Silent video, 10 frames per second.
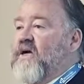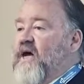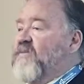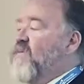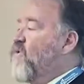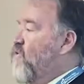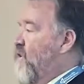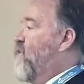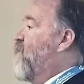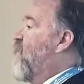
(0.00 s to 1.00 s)
How do people
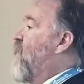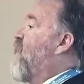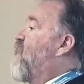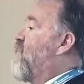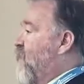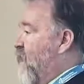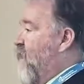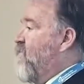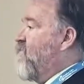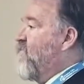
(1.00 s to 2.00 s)
treat each other? How do they behave?